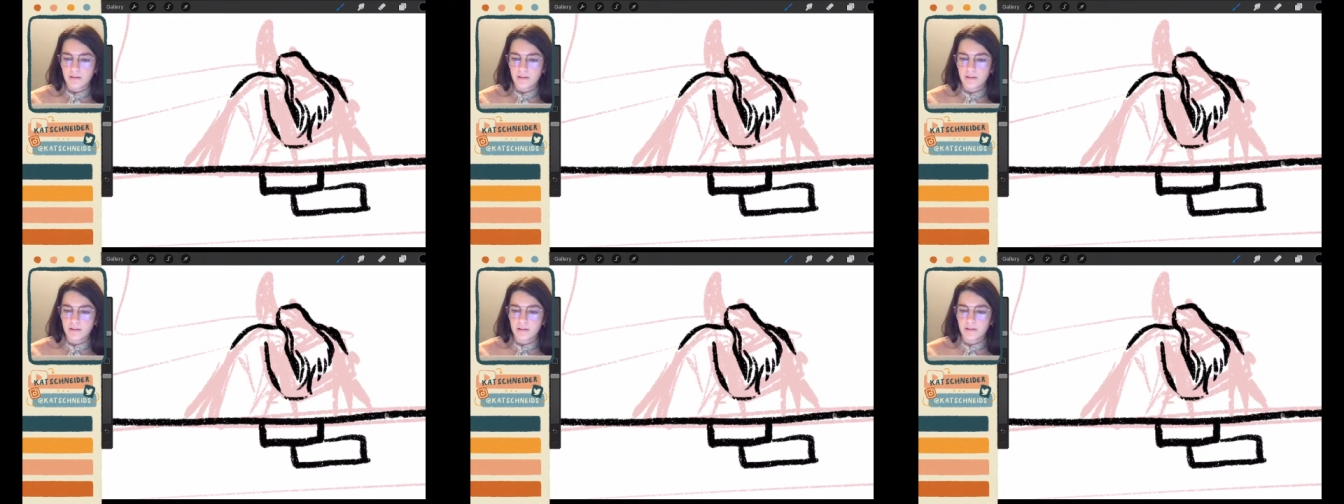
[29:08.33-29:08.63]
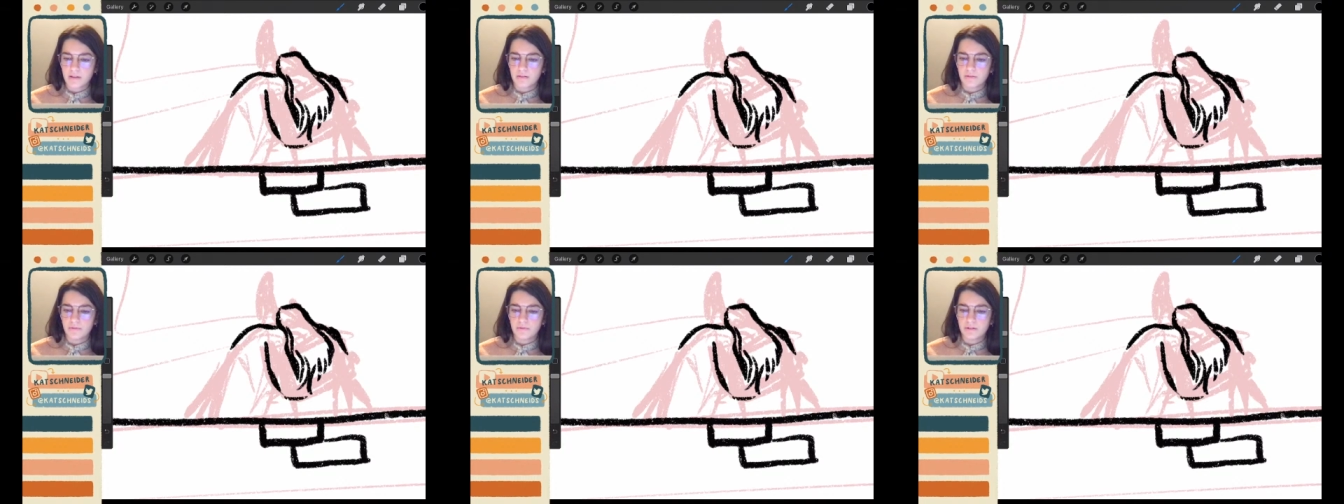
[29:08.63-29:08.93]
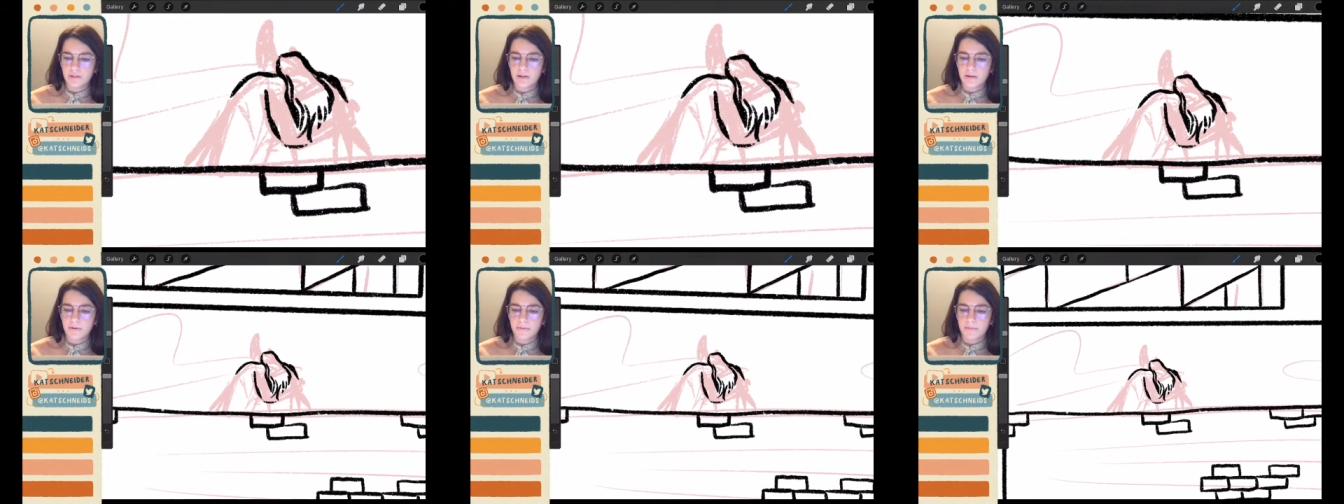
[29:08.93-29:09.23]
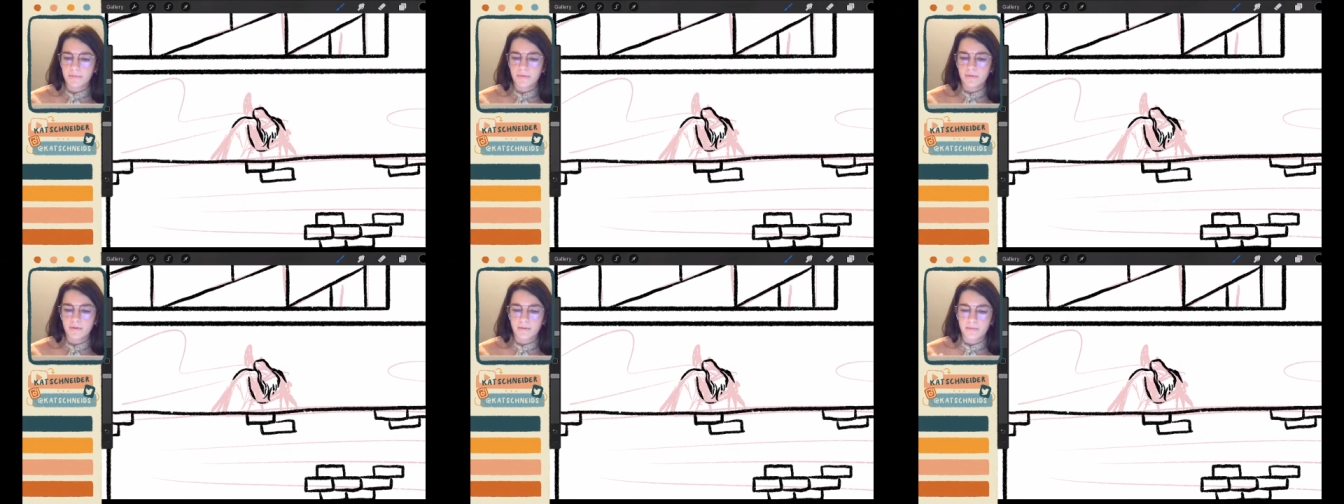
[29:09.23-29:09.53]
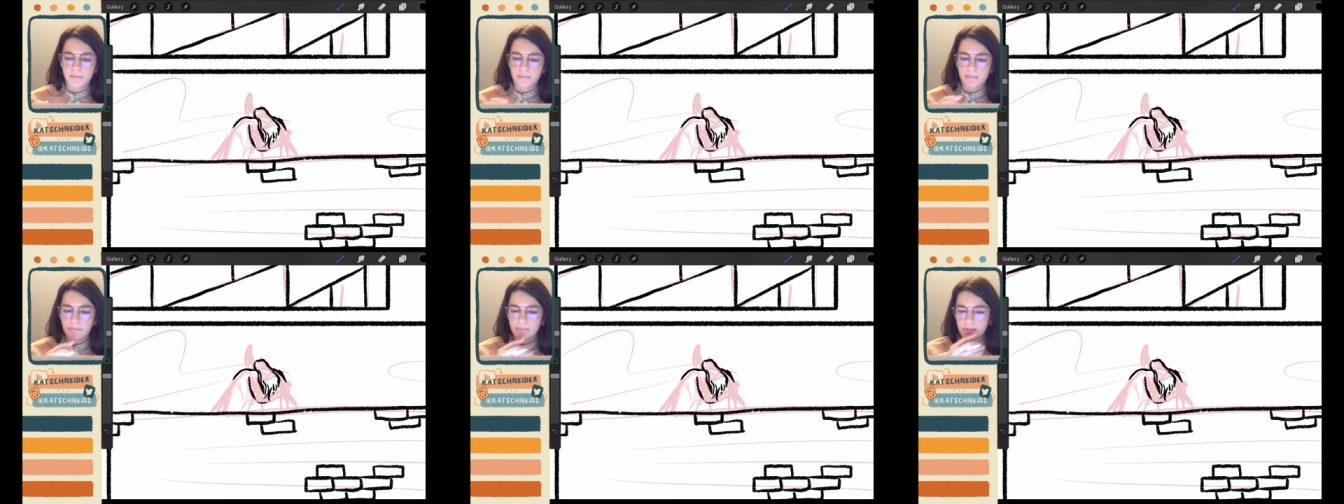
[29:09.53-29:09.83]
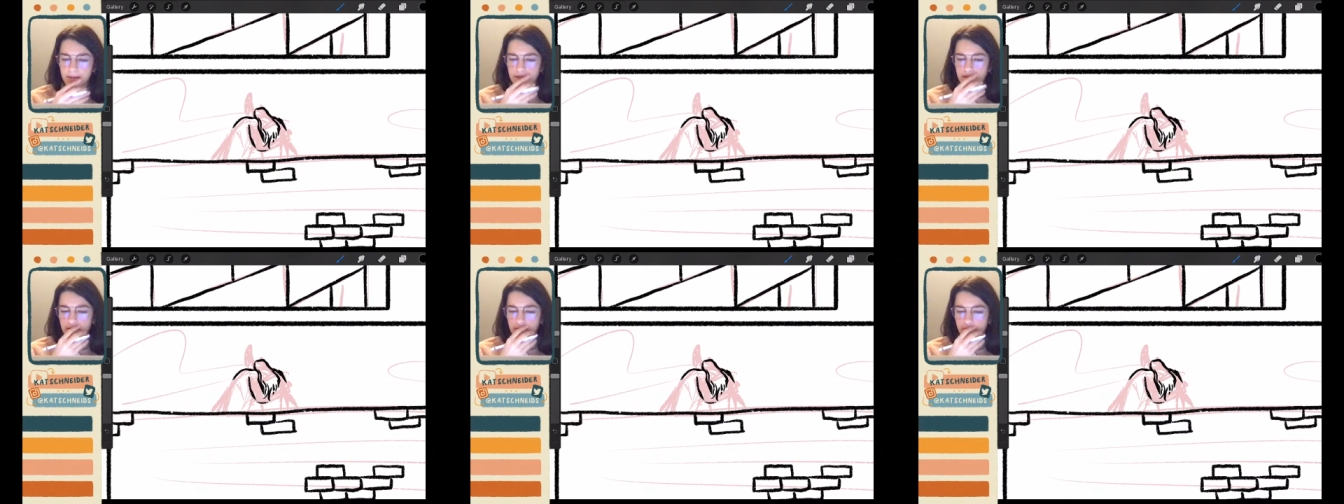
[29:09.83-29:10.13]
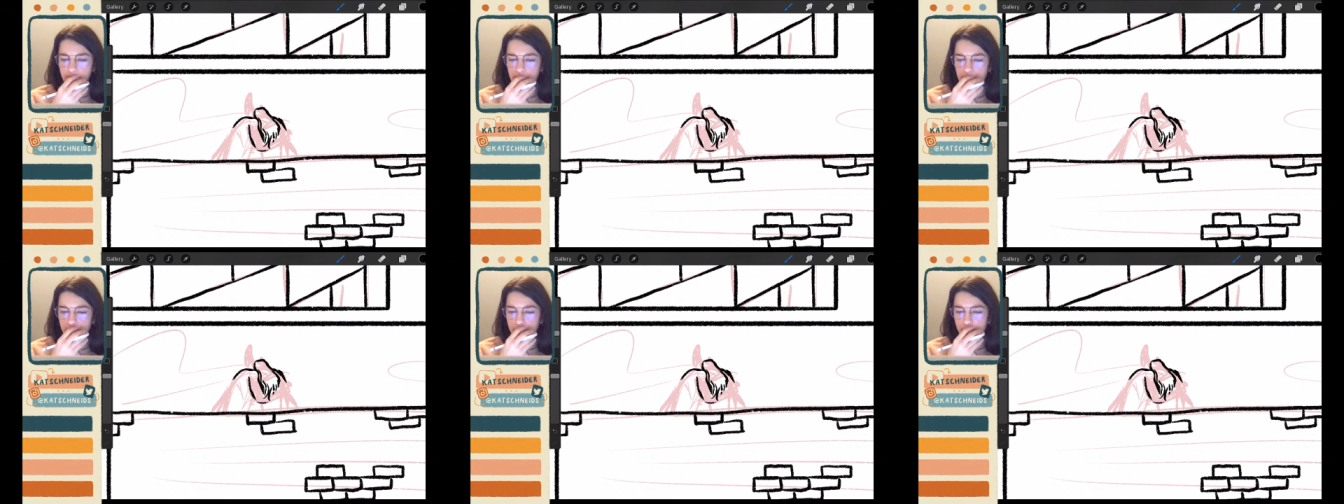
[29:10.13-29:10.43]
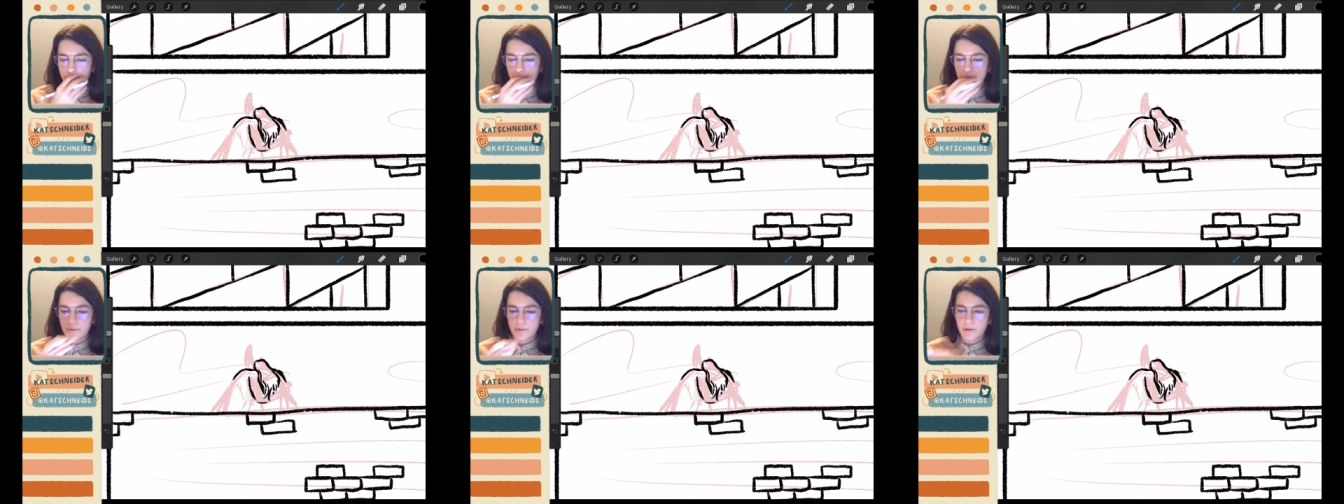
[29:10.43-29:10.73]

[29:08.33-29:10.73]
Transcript: I think loosening myself up,